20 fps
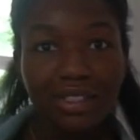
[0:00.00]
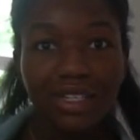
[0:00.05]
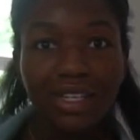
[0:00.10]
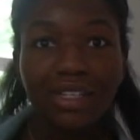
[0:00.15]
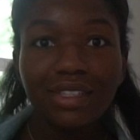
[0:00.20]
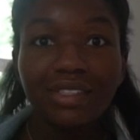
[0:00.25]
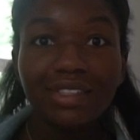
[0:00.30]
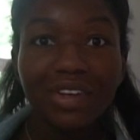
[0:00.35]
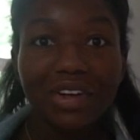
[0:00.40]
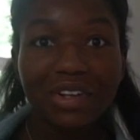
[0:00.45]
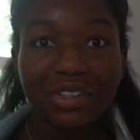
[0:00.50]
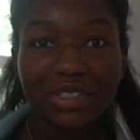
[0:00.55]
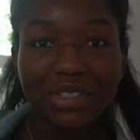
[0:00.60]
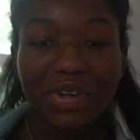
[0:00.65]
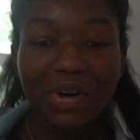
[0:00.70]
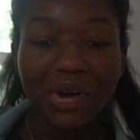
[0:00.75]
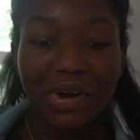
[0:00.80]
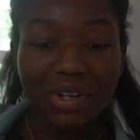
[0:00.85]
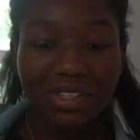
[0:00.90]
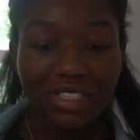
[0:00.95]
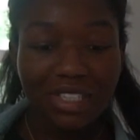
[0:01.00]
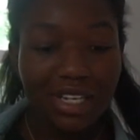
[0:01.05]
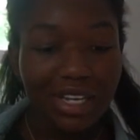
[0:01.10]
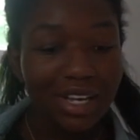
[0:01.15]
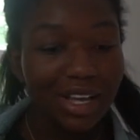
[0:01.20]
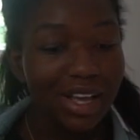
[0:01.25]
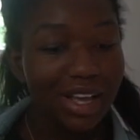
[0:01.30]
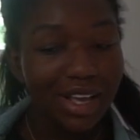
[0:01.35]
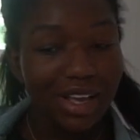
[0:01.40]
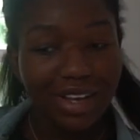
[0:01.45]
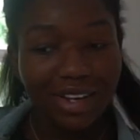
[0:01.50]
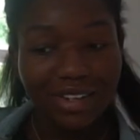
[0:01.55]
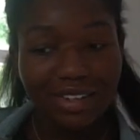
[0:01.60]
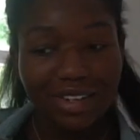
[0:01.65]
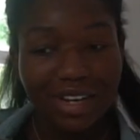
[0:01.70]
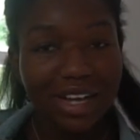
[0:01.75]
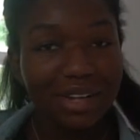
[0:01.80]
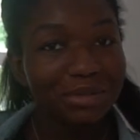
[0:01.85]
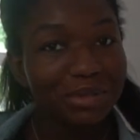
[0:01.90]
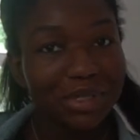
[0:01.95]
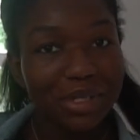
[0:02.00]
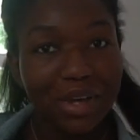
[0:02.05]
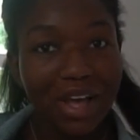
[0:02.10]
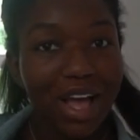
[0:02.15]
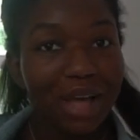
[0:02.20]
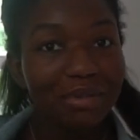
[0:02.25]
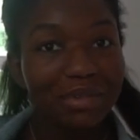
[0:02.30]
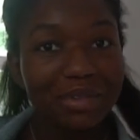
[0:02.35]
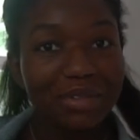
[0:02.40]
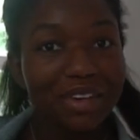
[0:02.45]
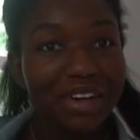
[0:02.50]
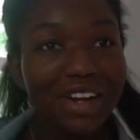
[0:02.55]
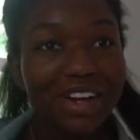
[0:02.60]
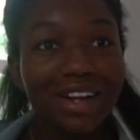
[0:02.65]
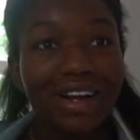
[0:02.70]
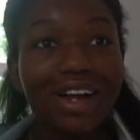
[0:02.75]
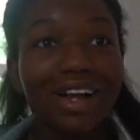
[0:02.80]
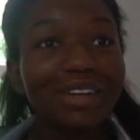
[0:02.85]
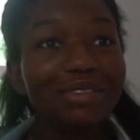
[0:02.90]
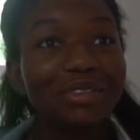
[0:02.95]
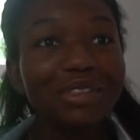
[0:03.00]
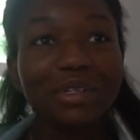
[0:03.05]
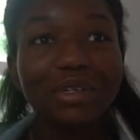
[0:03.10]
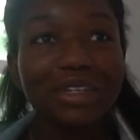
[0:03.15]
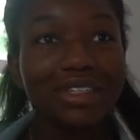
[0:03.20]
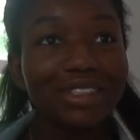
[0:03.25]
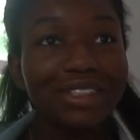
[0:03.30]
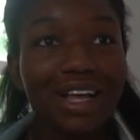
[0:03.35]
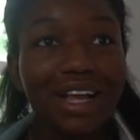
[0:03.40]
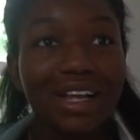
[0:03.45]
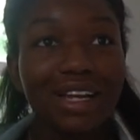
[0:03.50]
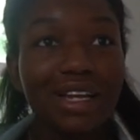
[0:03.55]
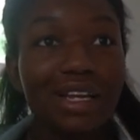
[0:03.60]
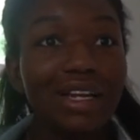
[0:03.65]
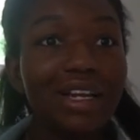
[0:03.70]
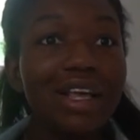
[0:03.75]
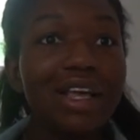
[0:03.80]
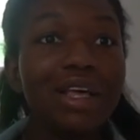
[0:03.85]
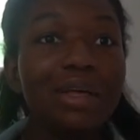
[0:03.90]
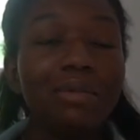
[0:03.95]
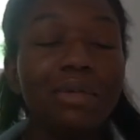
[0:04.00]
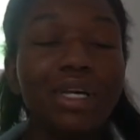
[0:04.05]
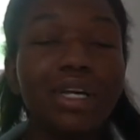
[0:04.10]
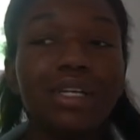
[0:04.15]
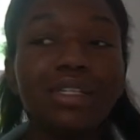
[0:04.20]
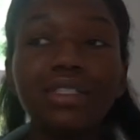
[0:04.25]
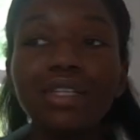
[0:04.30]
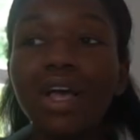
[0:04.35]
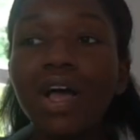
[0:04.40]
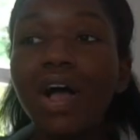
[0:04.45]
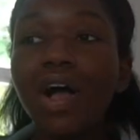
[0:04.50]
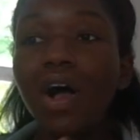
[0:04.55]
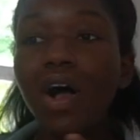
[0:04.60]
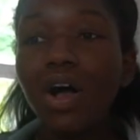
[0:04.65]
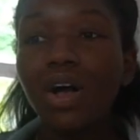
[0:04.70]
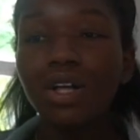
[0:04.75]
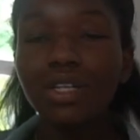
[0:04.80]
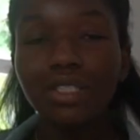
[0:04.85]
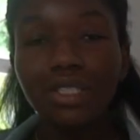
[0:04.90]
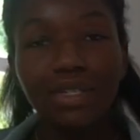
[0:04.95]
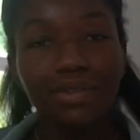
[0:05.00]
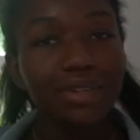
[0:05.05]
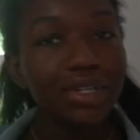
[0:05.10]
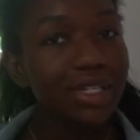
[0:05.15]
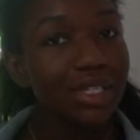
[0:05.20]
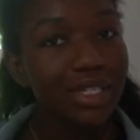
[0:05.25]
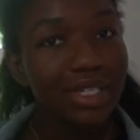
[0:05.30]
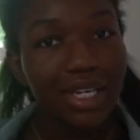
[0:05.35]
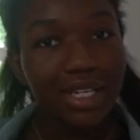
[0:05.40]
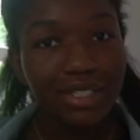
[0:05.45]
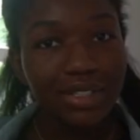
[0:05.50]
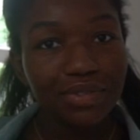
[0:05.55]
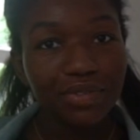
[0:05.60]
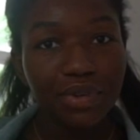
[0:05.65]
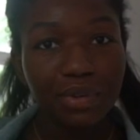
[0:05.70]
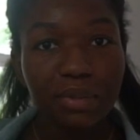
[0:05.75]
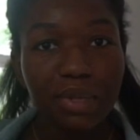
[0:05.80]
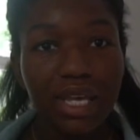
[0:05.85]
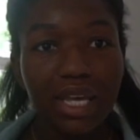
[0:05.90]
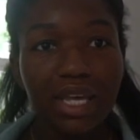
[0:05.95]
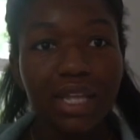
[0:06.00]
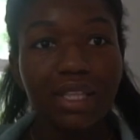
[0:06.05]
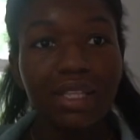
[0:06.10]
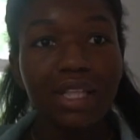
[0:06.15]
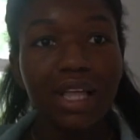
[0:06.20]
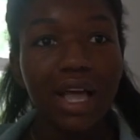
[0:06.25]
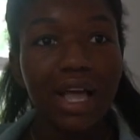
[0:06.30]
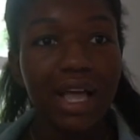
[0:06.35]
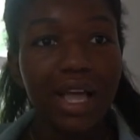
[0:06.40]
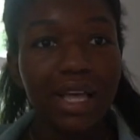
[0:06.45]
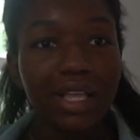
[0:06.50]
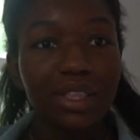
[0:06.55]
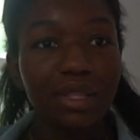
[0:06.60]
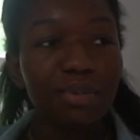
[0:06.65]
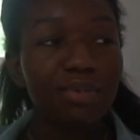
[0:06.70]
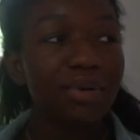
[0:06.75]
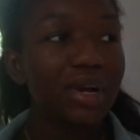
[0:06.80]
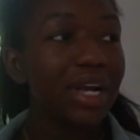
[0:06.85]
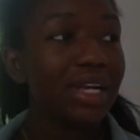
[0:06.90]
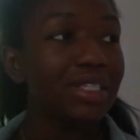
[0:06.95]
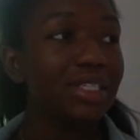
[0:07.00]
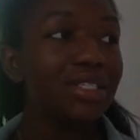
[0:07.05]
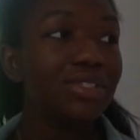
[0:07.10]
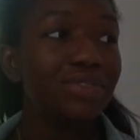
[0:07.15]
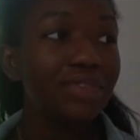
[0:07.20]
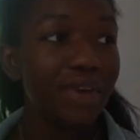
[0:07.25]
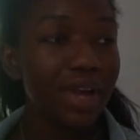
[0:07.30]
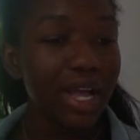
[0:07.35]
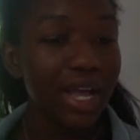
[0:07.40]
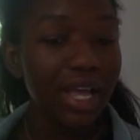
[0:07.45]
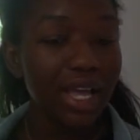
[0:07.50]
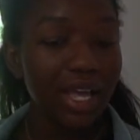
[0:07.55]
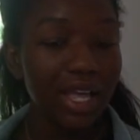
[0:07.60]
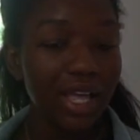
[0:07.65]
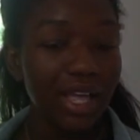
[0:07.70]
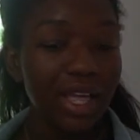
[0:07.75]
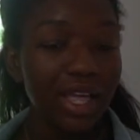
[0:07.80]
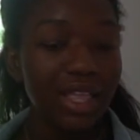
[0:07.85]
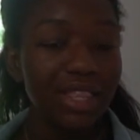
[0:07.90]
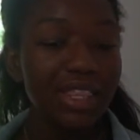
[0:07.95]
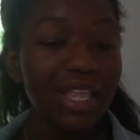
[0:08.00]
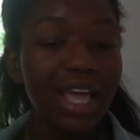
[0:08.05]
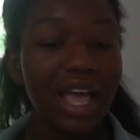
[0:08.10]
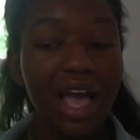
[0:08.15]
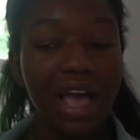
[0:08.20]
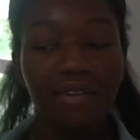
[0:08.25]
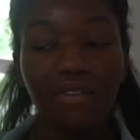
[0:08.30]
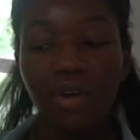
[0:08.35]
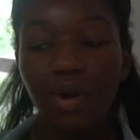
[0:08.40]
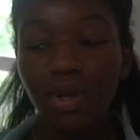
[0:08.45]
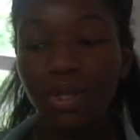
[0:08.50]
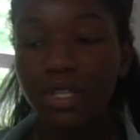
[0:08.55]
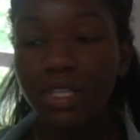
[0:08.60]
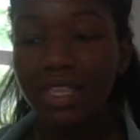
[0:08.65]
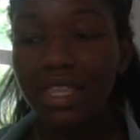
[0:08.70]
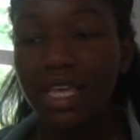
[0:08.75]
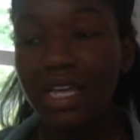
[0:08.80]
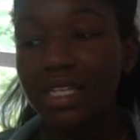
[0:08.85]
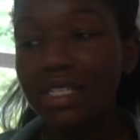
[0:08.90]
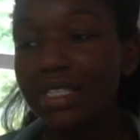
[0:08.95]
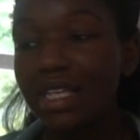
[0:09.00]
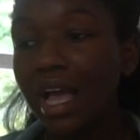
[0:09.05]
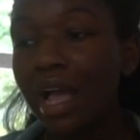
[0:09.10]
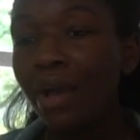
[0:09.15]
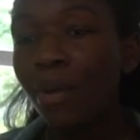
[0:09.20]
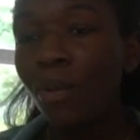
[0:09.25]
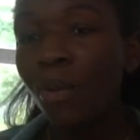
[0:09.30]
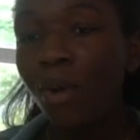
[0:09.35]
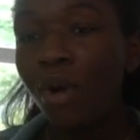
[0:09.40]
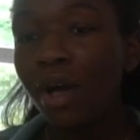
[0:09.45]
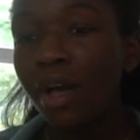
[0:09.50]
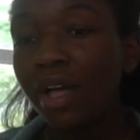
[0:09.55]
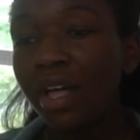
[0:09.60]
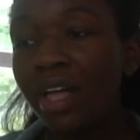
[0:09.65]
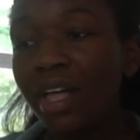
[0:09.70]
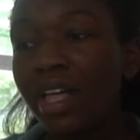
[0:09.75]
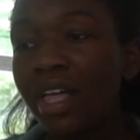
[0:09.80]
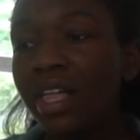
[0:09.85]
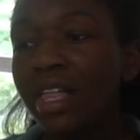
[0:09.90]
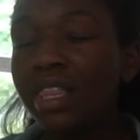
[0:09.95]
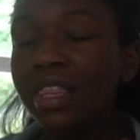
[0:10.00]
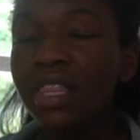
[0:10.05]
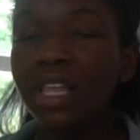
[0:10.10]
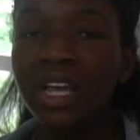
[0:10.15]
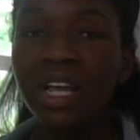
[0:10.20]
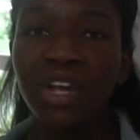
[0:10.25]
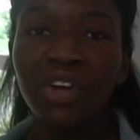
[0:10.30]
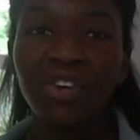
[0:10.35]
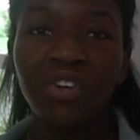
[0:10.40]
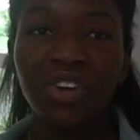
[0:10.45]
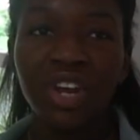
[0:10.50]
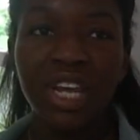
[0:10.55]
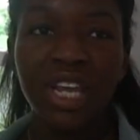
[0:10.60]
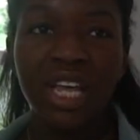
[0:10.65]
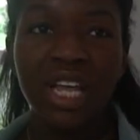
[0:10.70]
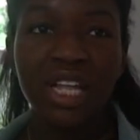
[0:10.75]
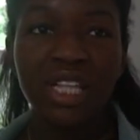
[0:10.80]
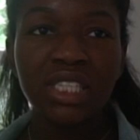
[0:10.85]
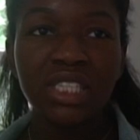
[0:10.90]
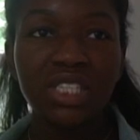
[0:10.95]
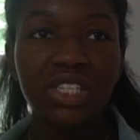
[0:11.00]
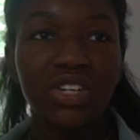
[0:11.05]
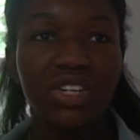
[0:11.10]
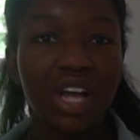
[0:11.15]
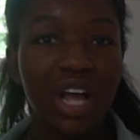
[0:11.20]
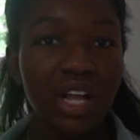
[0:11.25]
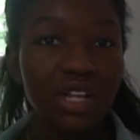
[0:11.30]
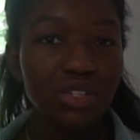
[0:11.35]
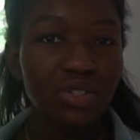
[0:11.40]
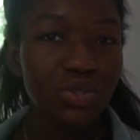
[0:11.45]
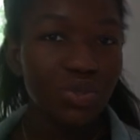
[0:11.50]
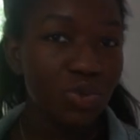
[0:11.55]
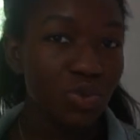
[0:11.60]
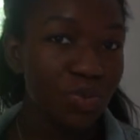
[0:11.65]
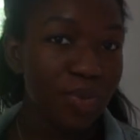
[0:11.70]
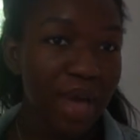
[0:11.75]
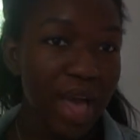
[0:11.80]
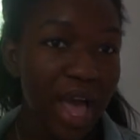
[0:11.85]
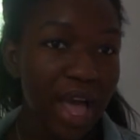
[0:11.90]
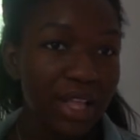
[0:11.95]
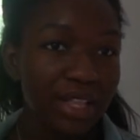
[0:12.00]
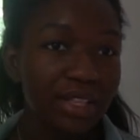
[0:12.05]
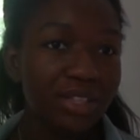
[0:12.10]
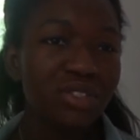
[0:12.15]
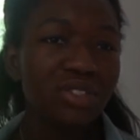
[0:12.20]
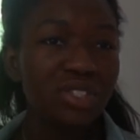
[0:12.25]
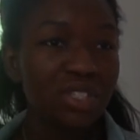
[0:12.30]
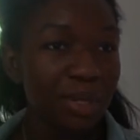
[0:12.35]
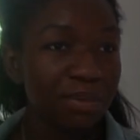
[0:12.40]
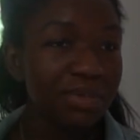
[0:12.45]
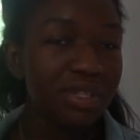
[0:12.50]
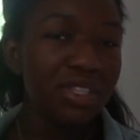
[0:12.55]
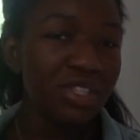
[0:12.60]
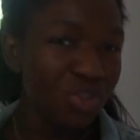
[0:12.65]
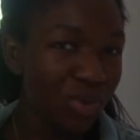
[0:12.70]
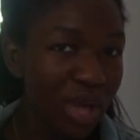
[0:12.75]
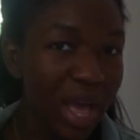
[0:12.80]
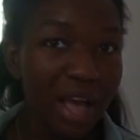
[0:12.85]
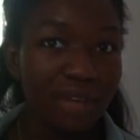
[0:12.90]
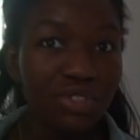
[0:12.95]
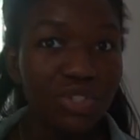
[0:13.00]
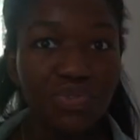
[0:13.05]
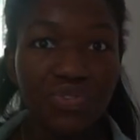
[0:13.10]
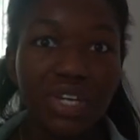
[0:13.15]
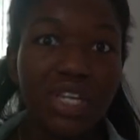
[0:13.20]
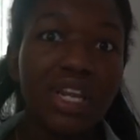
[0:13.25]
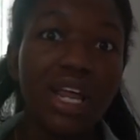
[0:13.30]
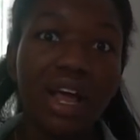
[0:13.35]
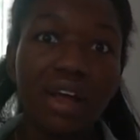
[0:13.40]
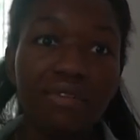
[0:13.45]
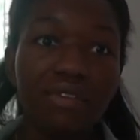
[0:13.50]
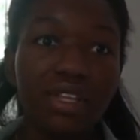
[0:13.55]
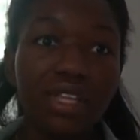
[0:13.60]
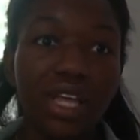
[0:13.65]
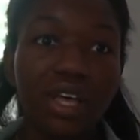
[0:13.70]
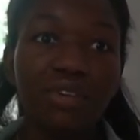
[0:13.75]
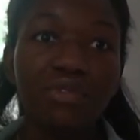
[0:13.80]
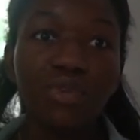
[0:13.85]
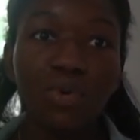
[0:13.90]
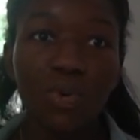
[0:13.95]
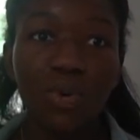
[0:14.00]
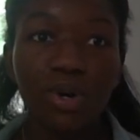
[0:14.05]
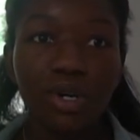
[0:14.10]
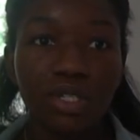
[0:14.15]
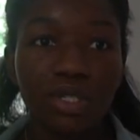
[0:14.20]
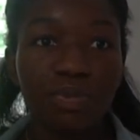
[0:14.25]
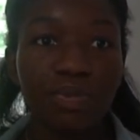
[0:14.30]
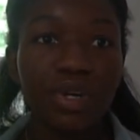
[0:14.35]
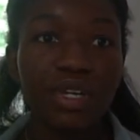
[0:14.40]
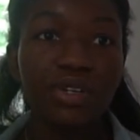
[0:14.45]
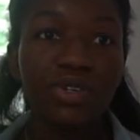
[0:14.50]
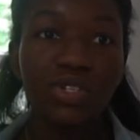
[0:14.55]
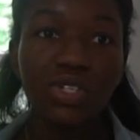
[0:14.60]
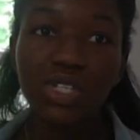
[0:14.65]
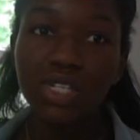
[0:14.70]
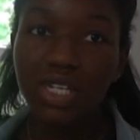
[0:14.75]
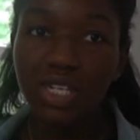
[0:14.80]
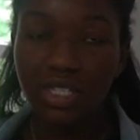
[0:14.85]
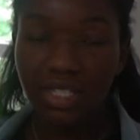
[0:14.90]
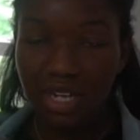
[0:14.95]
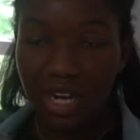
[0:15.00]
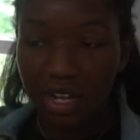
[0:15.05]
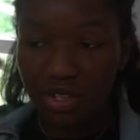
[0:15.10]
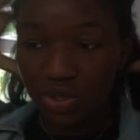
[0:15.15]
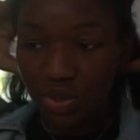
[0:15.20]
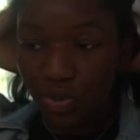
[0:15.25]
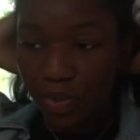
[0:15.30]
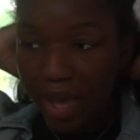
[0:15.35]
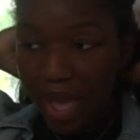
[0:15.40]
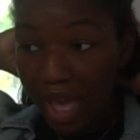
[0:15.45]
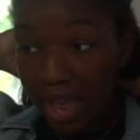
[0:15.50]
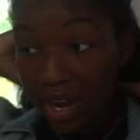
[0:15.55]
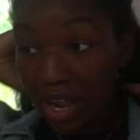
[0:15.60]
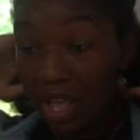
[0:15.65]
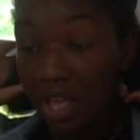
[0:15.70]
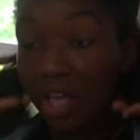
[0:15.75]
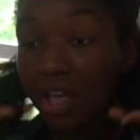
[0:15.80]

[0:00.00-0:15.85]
sis onto Aldi, and I'm so happy for her. I'm so excited because Aldi really does it for me. Like, the price is right, they have all the things I want, the ingredients, they're not too bad. Some you have to read everything, of course, but usually it's not too bad.